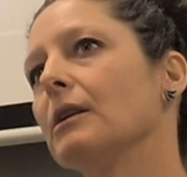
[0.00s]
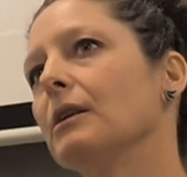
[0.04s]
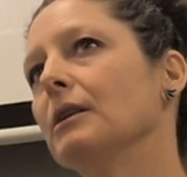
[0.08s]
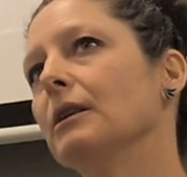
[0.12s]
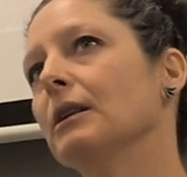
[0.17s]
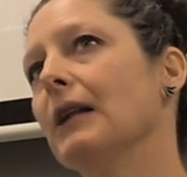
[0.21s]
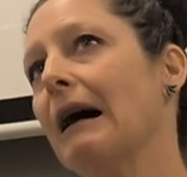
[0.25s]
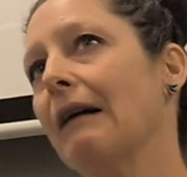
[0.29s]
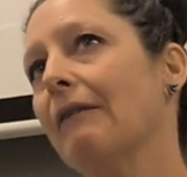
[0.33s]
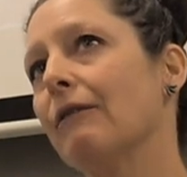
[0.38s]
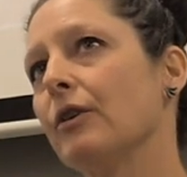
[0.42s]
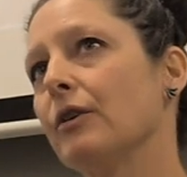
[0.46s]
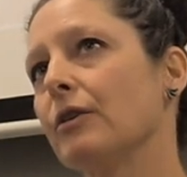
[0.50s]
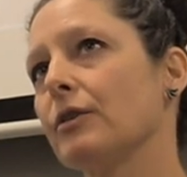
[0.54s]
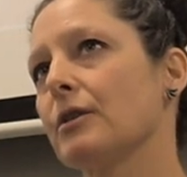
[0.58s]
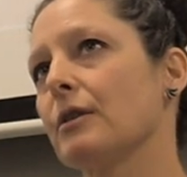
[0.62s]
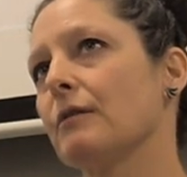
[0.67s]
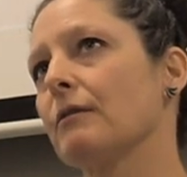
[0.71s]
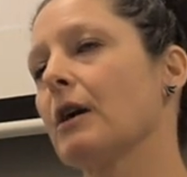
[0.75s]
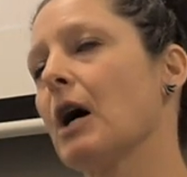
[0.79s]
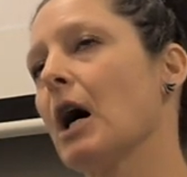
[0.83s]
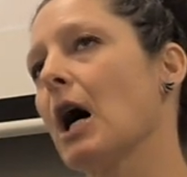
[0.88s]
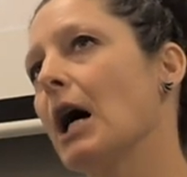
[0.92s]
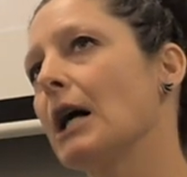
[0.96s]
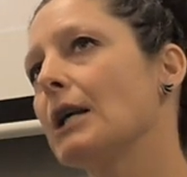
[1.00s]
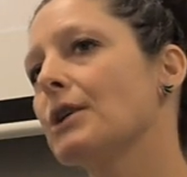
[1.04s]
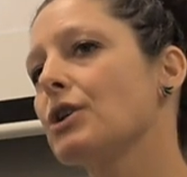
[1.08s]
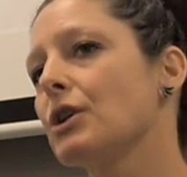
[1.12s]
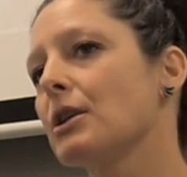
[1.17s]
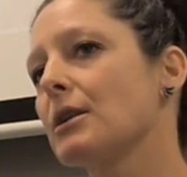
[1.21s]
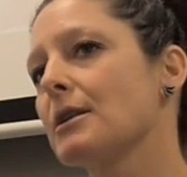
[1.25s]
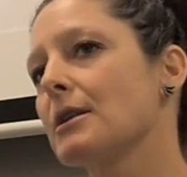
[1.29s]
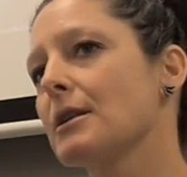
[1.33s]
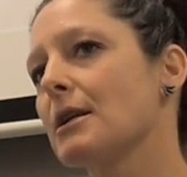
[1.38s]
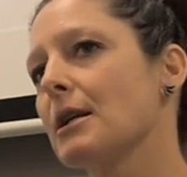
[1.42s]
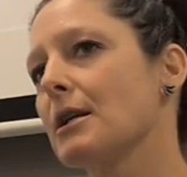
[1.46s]
levels of
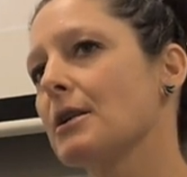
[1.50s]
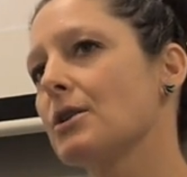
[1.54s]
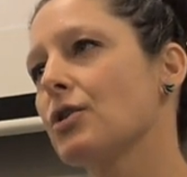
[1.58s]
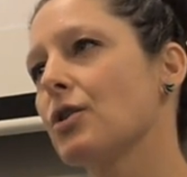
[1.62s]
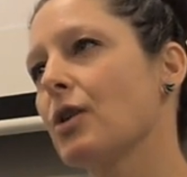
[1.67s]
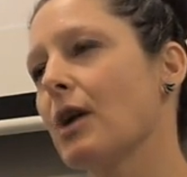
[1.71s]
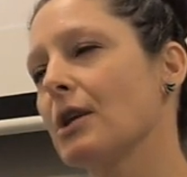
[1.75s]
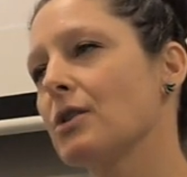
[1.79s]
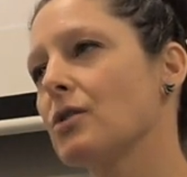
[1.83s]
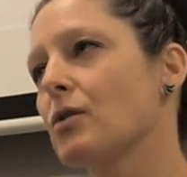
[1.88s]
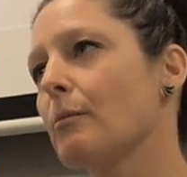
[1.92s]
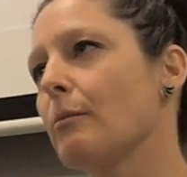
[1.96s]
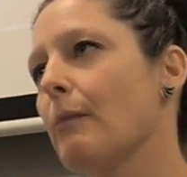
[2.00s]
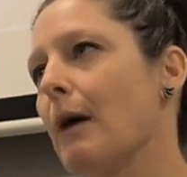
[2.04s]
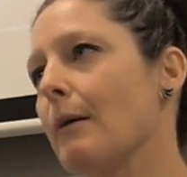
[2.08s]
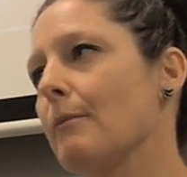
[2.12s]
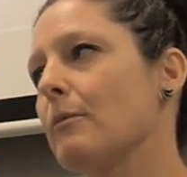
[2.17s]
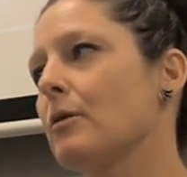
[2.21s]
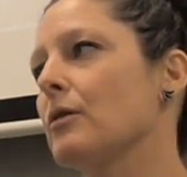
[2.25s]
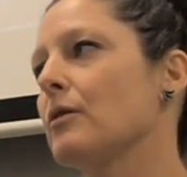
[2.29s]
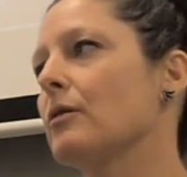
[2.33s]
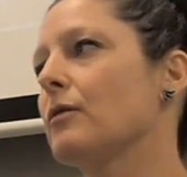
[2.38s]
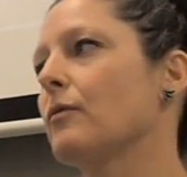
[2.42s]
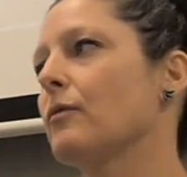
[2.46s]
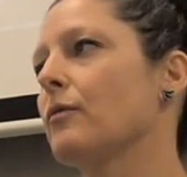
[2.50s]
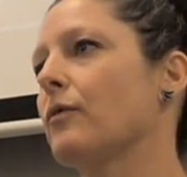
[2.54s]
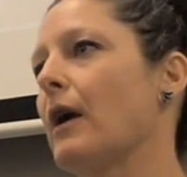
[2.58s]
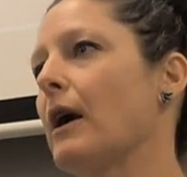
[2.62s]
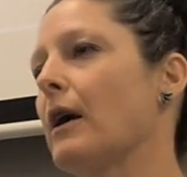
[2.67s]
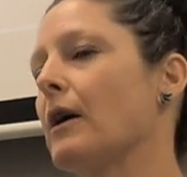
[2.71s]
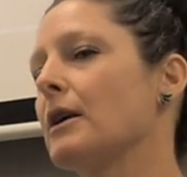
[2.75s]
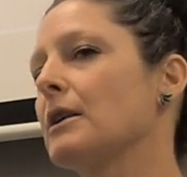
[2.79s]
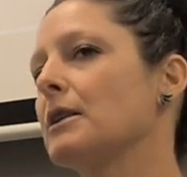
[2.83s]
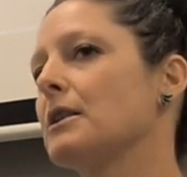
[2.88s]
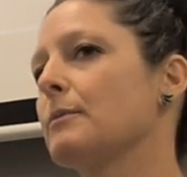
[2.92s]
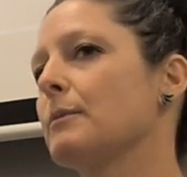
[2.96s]
consciousness. You guys remember
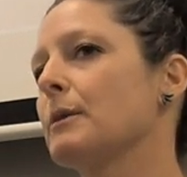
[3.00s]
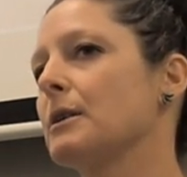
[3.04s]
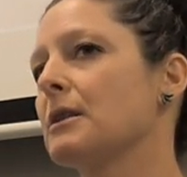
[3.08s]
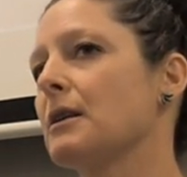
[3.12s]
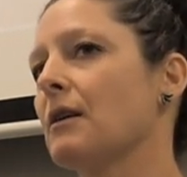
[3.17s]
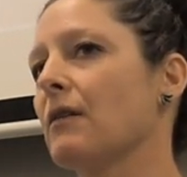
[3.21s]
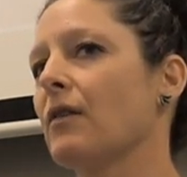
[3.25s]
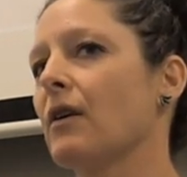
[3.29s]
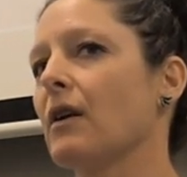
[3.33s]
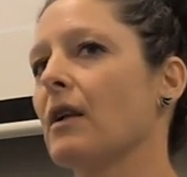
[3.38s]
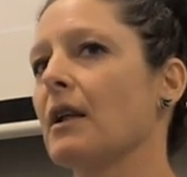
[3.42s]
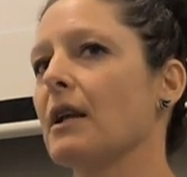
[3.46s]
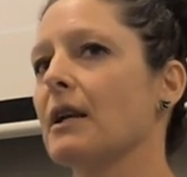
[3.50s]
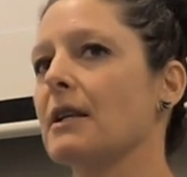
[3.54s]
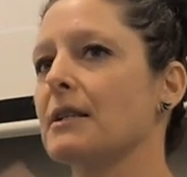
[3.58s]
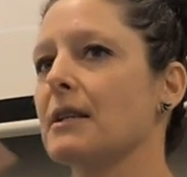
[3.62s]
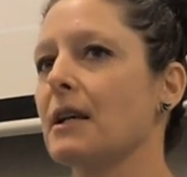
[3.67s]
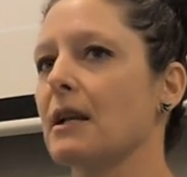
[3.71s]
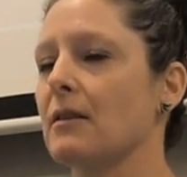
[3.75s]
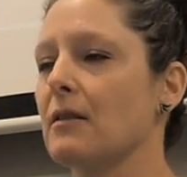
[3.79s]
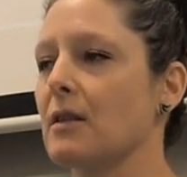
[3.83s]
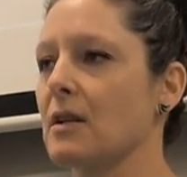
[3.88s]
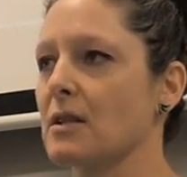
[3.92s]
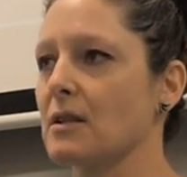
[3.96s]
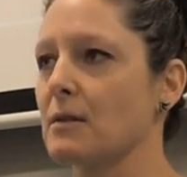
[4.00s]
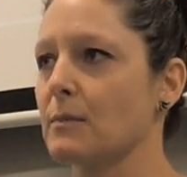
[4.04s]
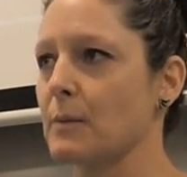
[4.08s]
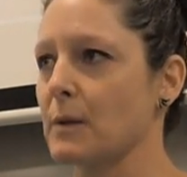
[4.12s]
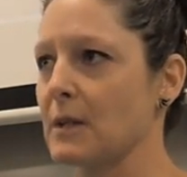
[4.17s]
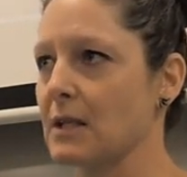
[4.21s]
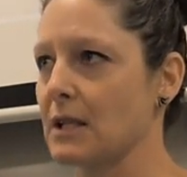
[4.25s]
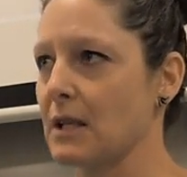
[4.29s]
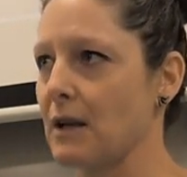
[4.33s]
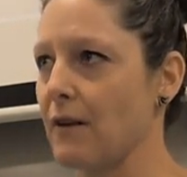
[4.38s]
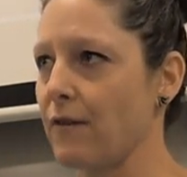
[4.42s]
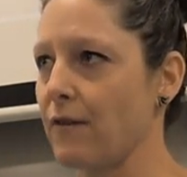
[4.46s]
very specifically I said this
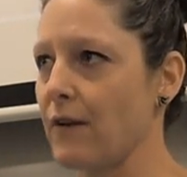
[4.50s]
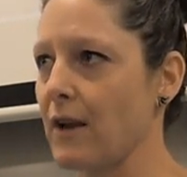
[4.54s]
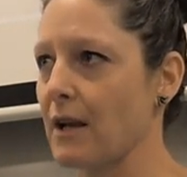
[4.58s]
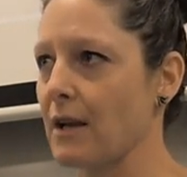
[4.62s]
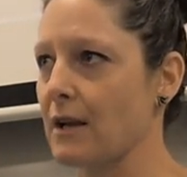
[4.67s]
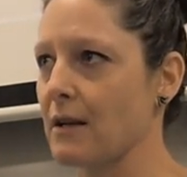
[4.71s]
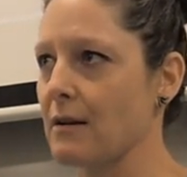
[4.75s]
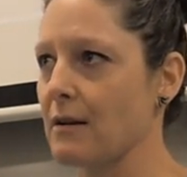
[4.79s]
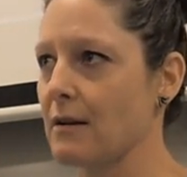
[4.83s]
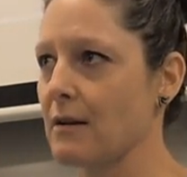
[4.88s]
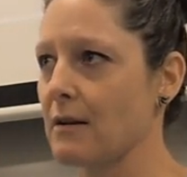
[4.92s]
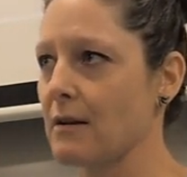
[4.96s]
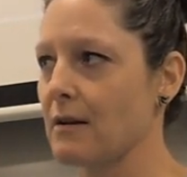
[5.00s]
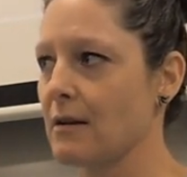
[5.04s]
specific